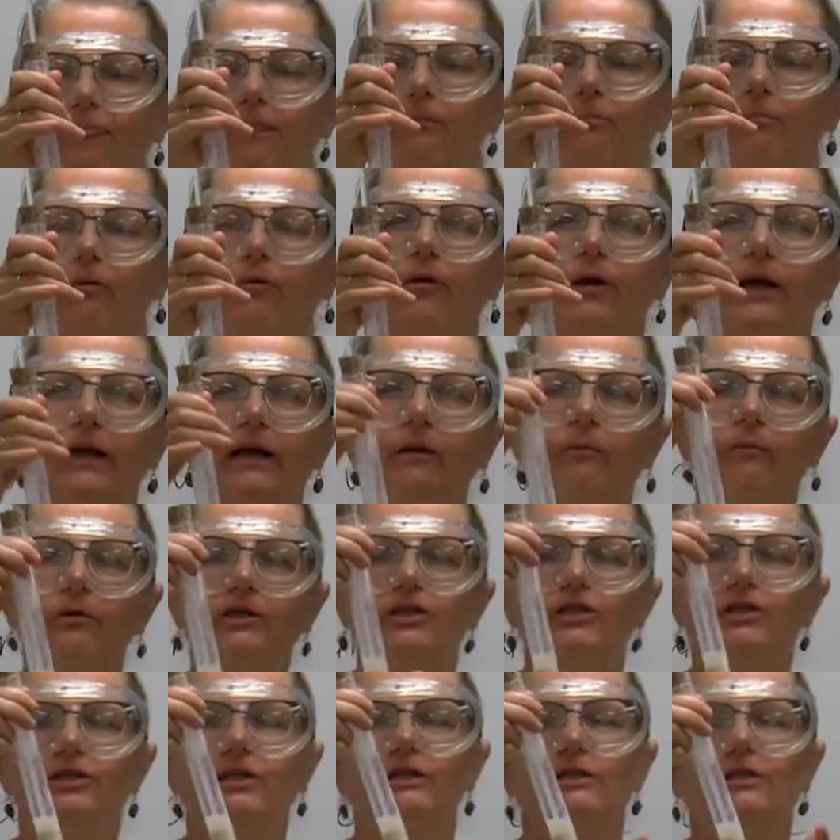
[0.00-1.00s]
the point at
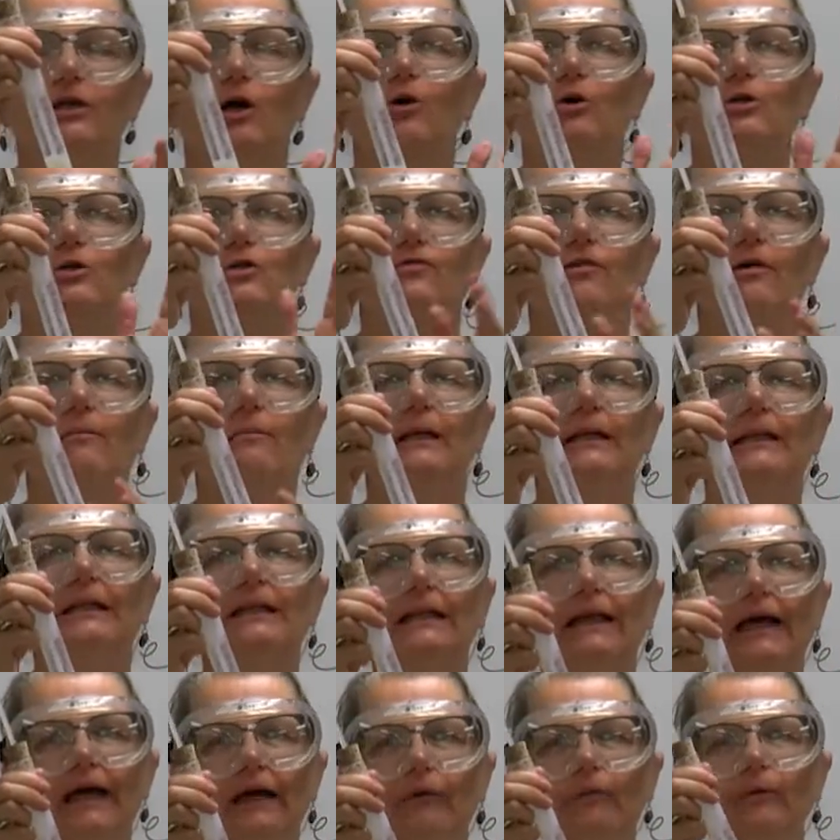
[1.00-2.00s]
which this goes from a
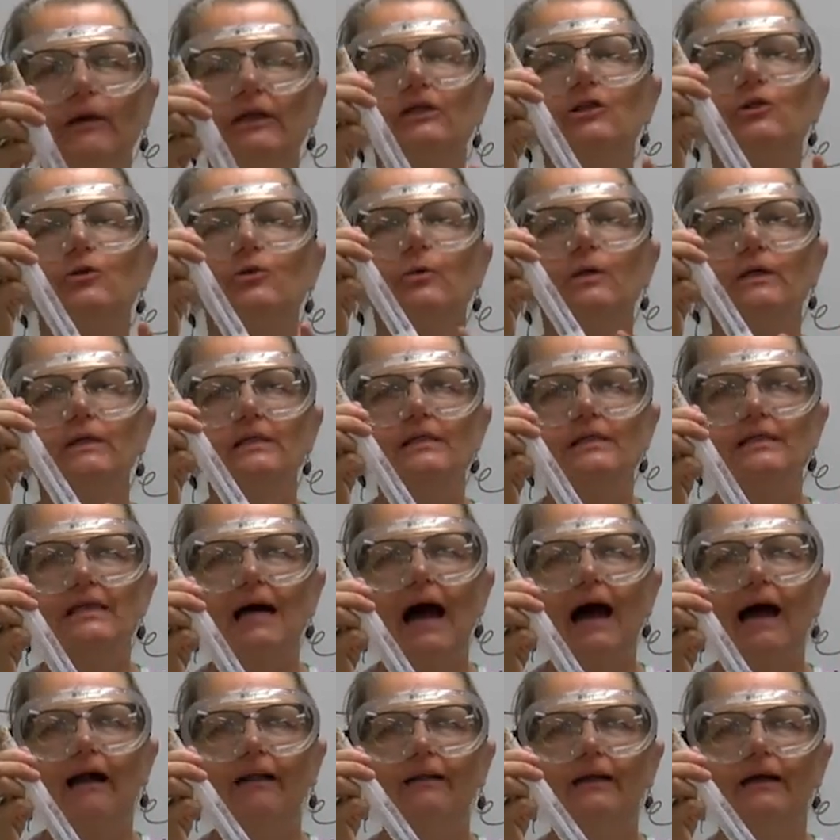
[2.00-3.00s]
liquid to a
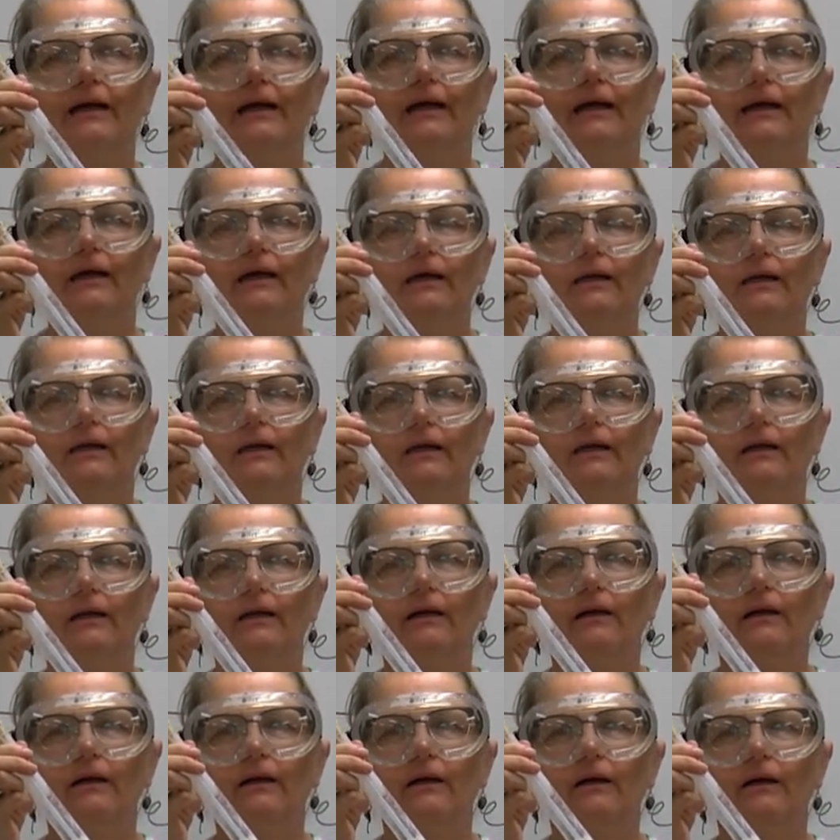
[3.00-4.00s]
solid,
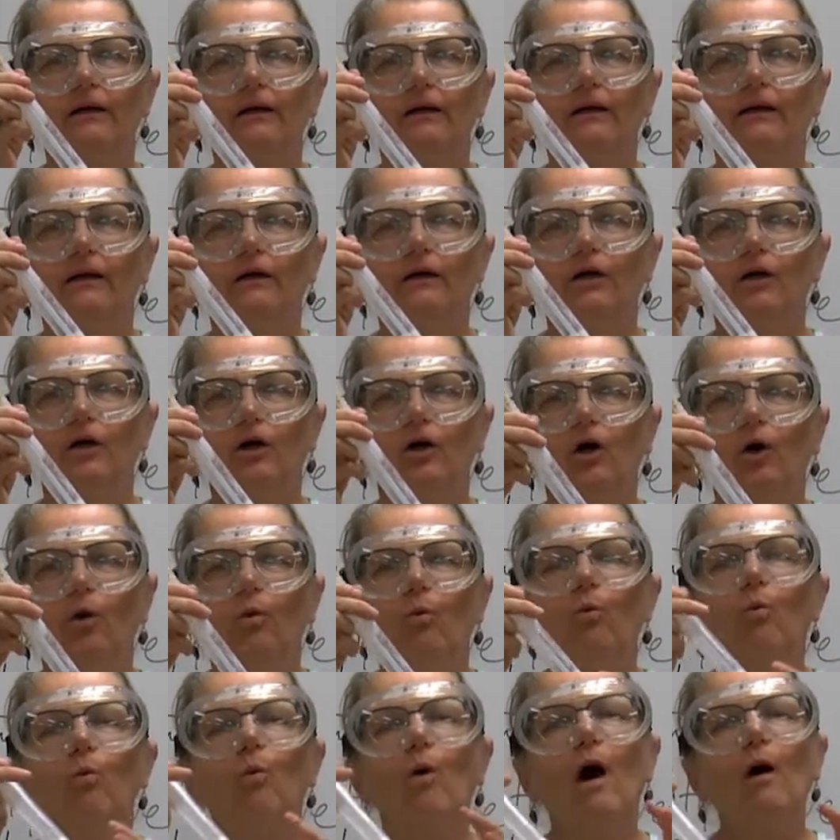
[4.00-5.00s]

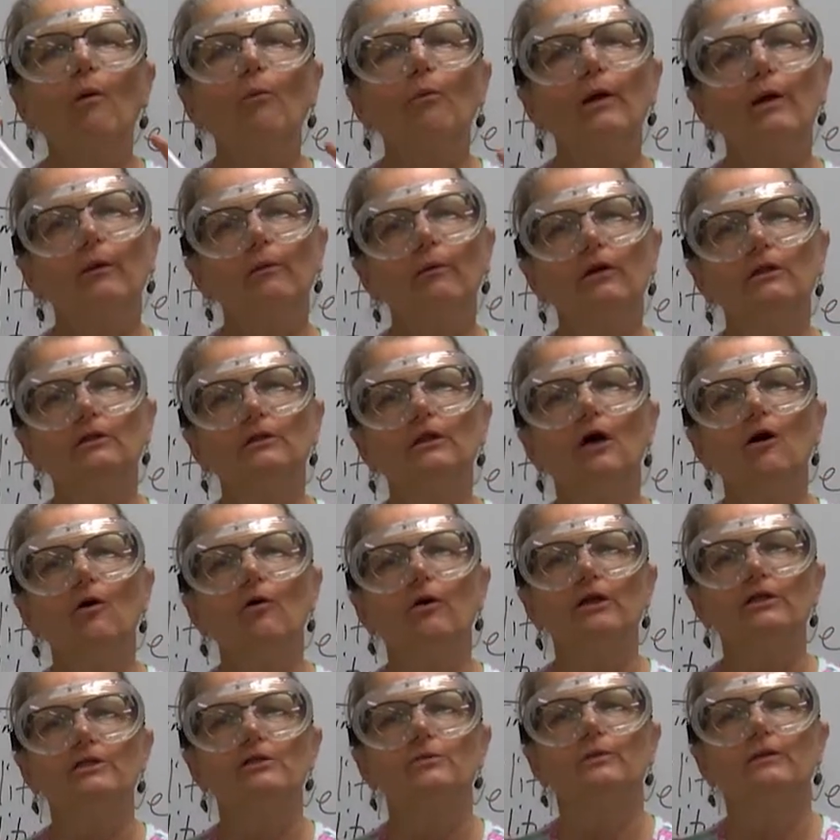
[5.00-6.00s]
what we will
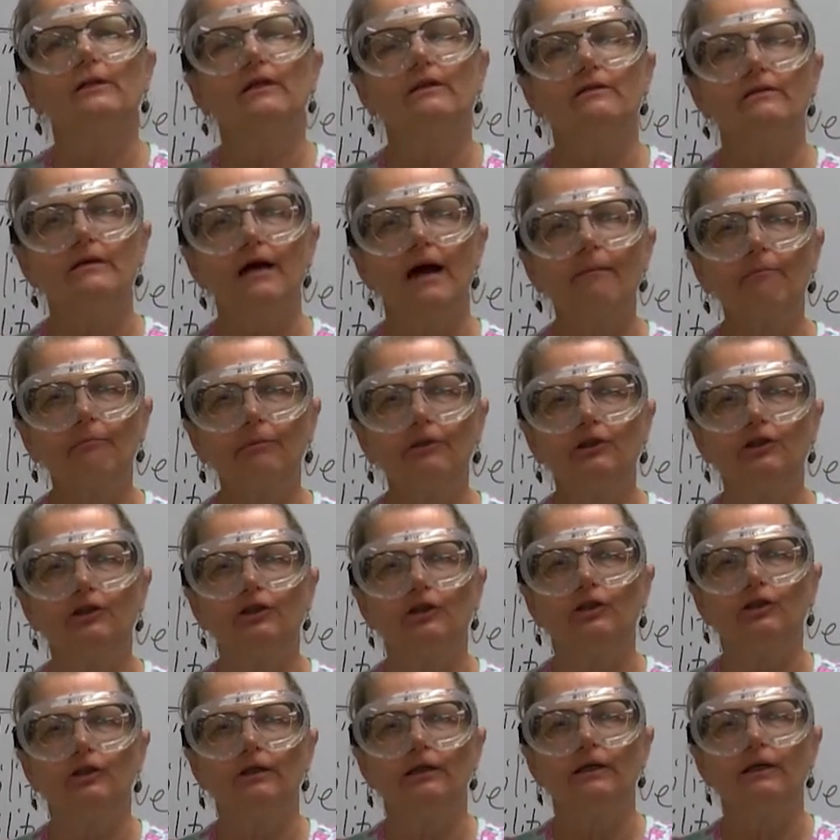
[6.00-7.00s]
notice with the
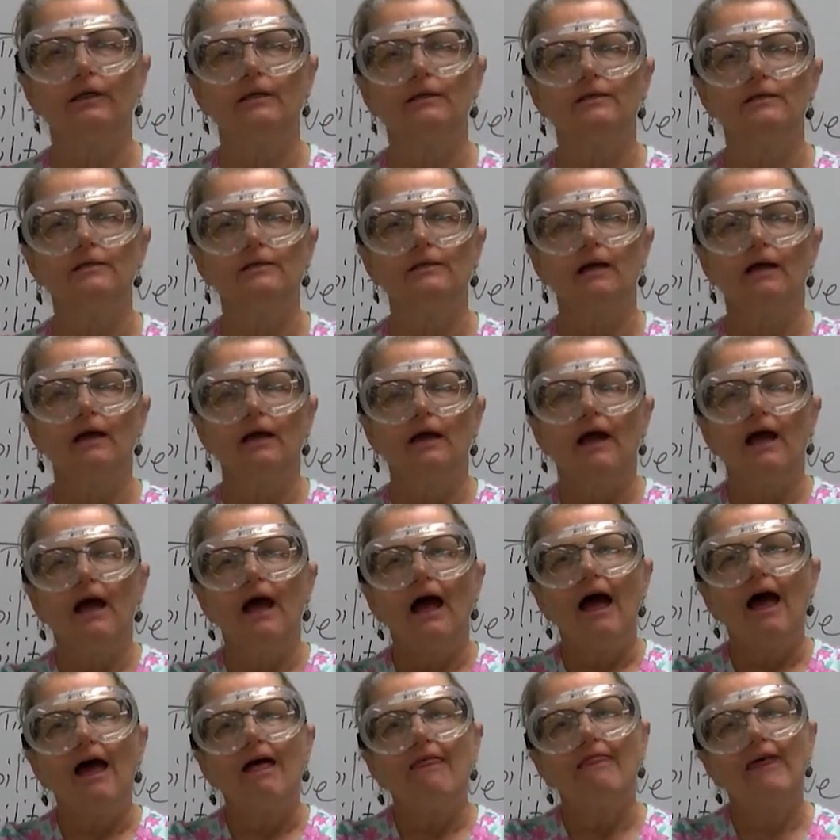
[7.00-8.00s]
temperature is
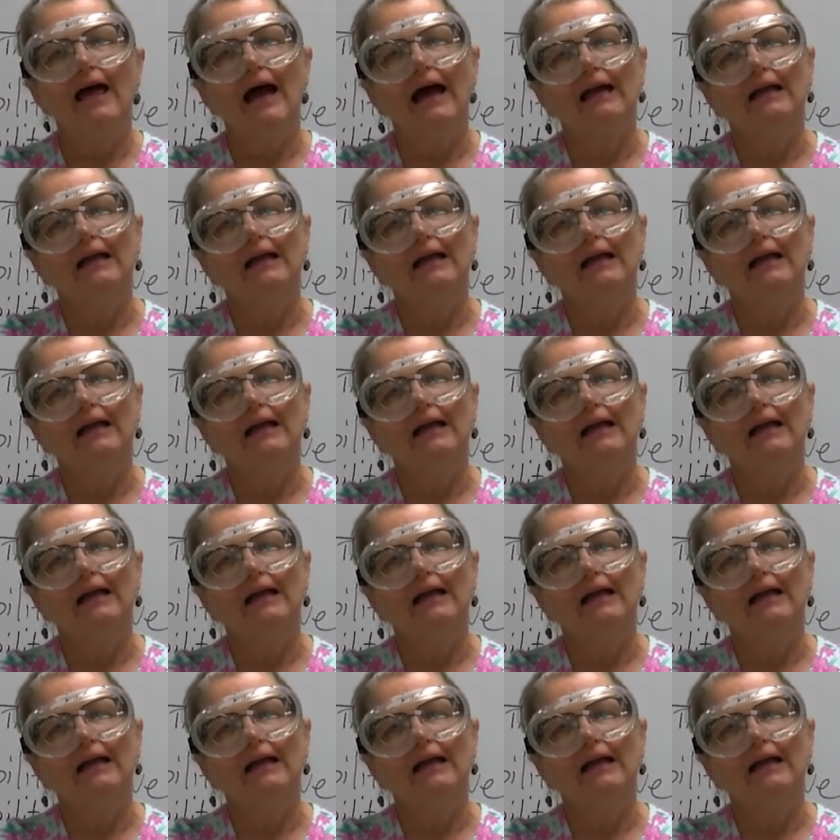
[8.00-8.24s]
that